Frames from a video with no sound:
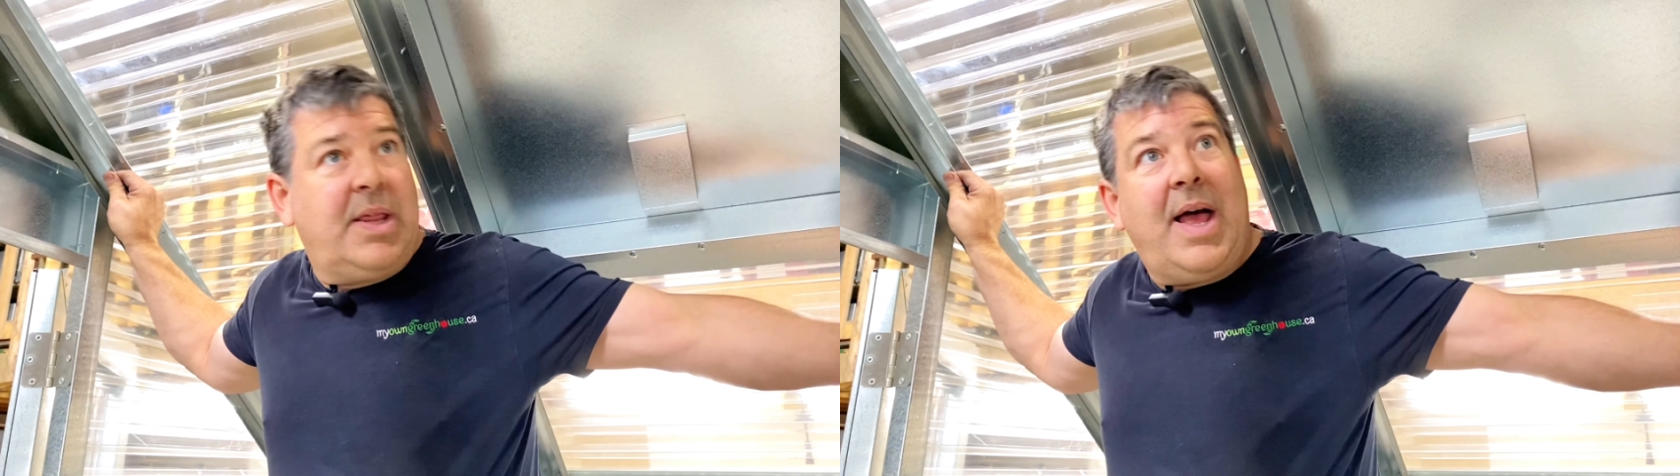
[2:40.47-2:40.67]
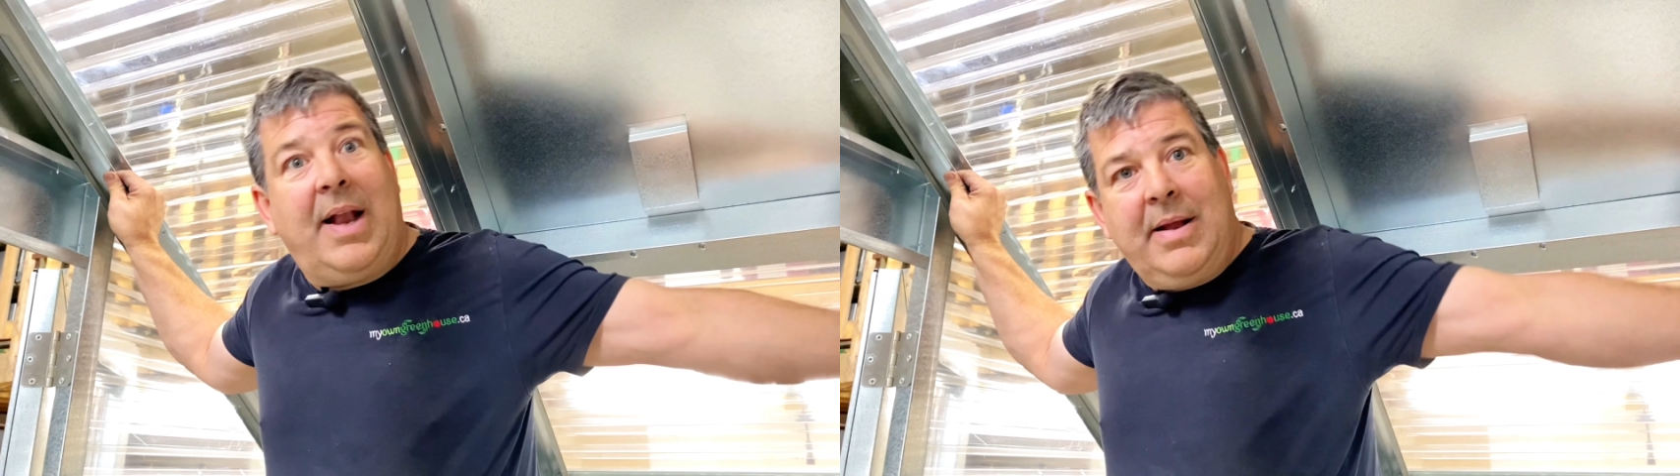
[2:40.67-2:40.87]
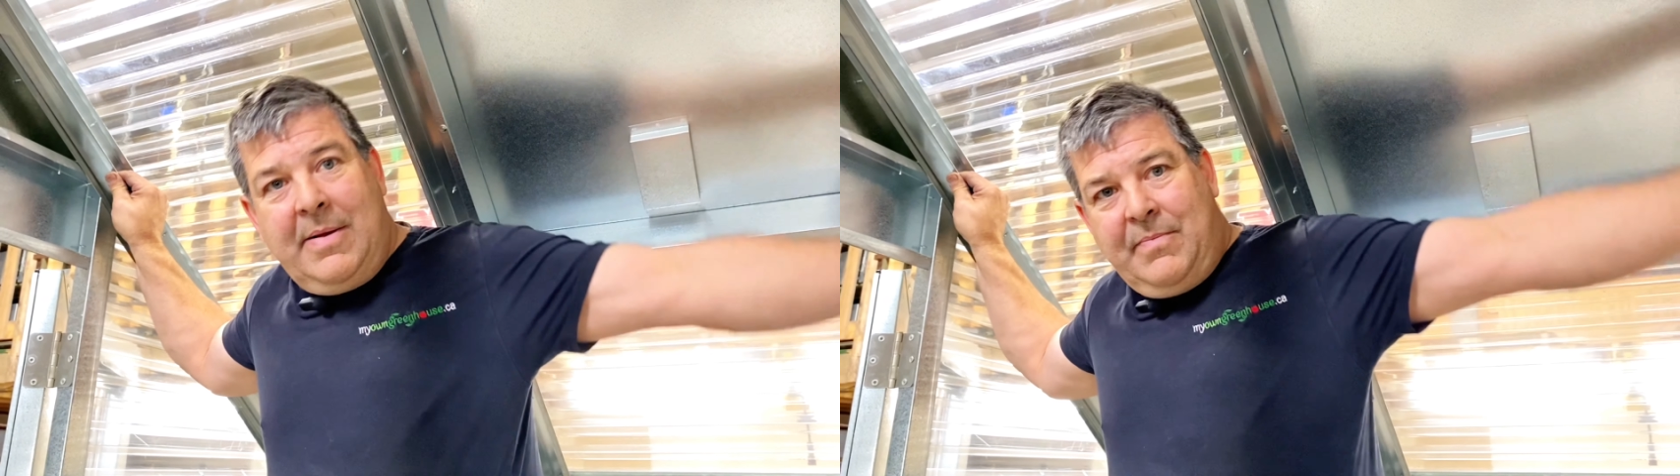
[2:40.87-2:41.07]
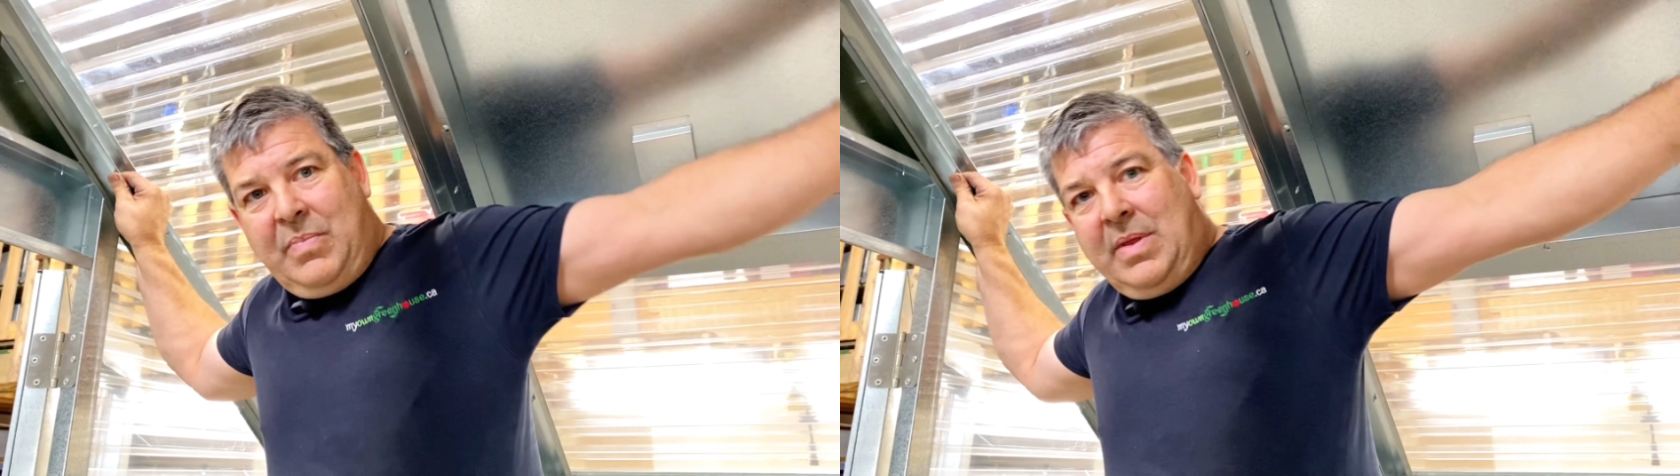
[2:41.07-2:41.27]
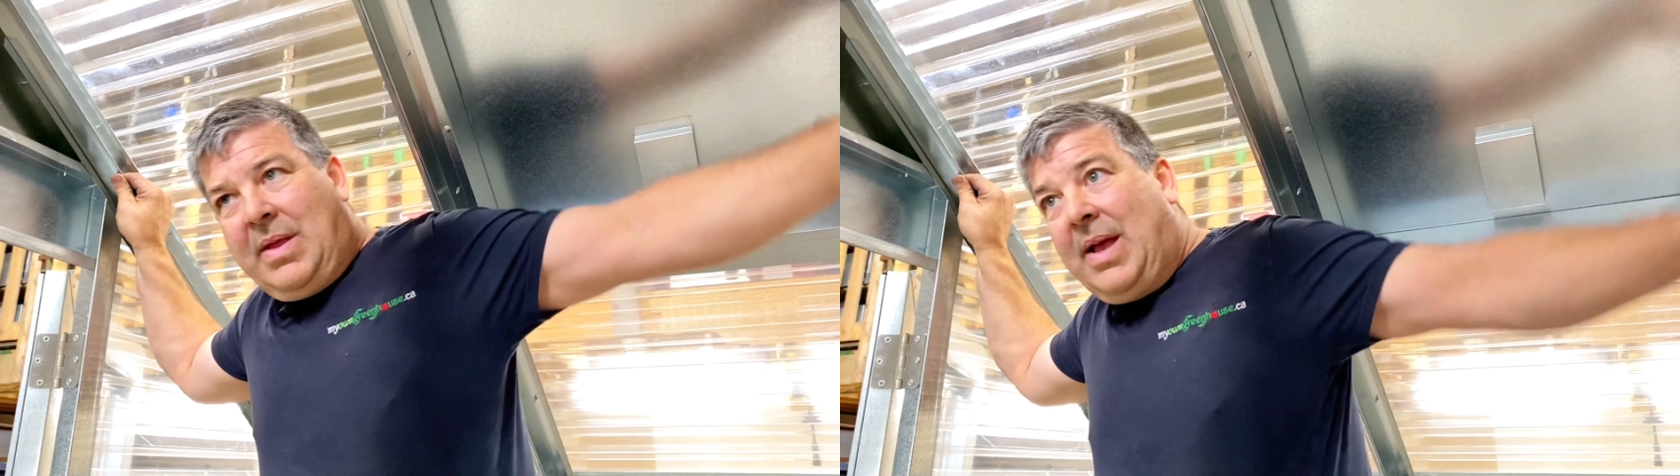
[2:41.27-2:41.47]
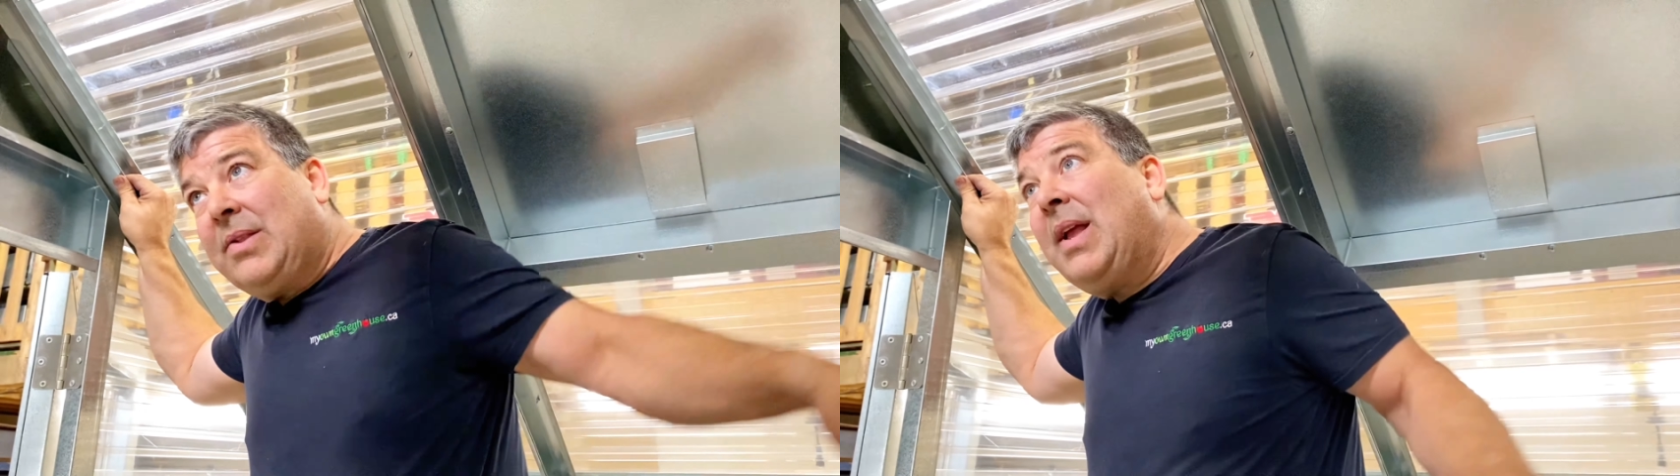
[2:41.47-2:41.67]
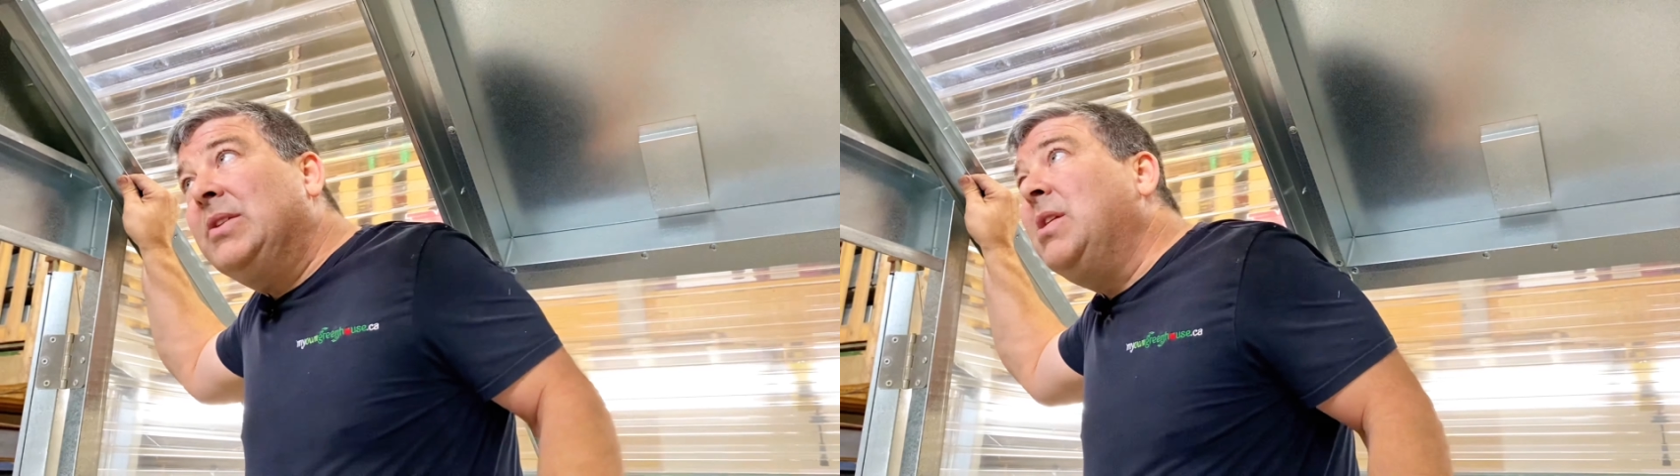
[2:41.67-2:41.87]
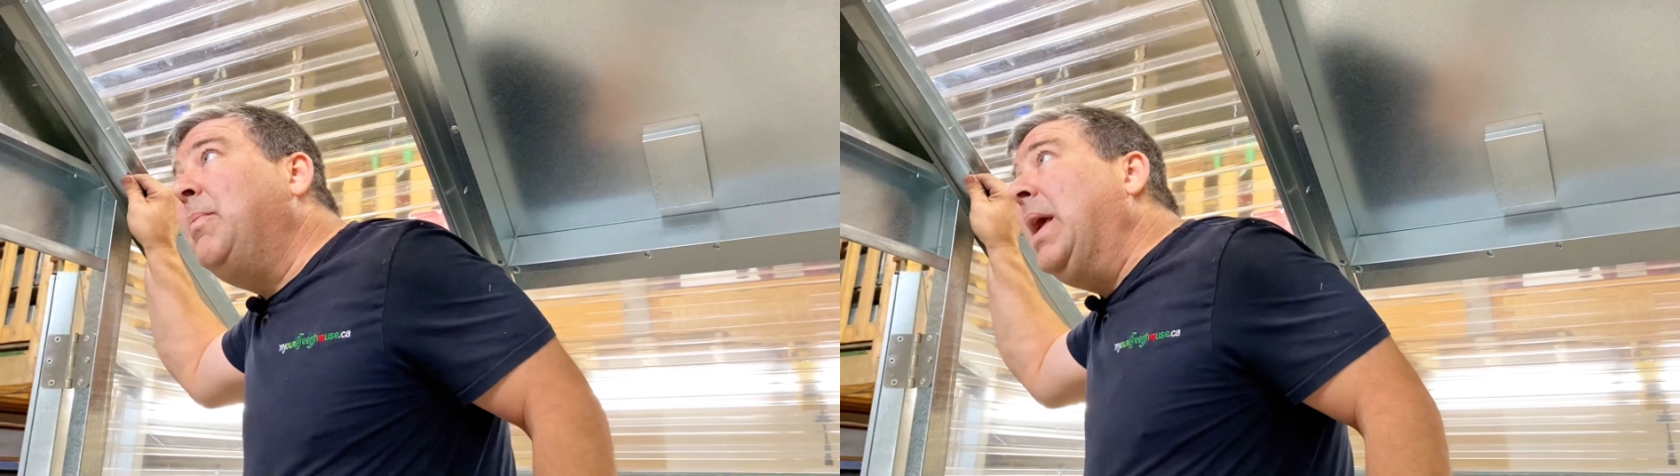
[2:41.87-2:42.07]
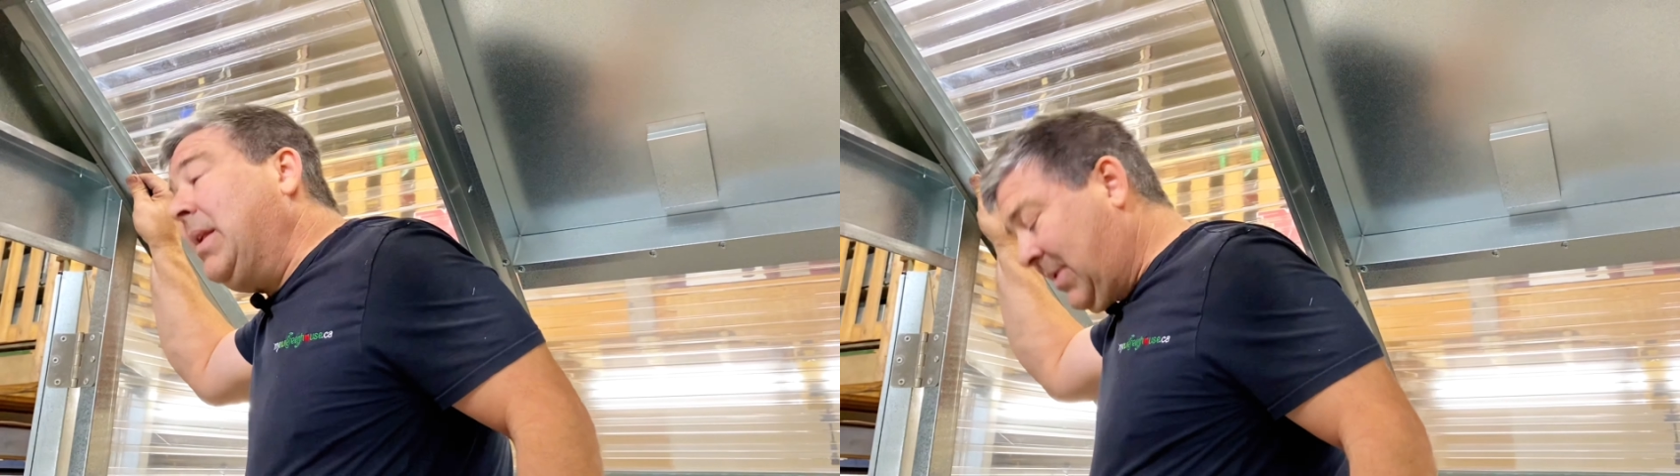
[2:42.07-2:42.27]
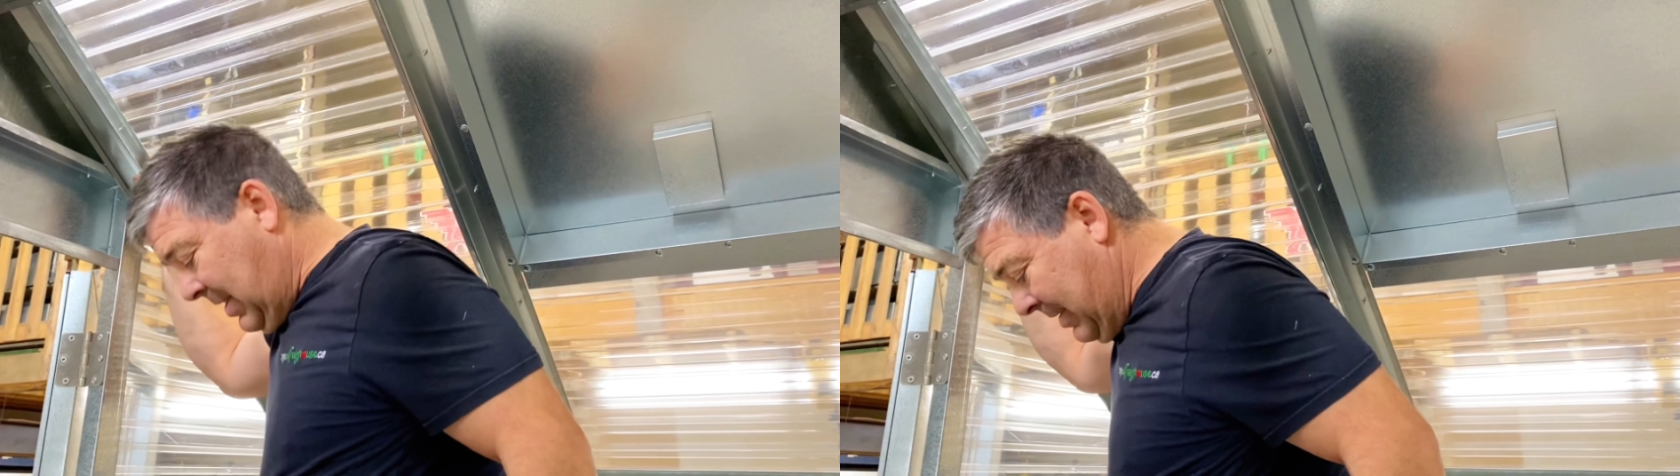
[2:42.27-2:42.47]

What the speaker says: that extension piece.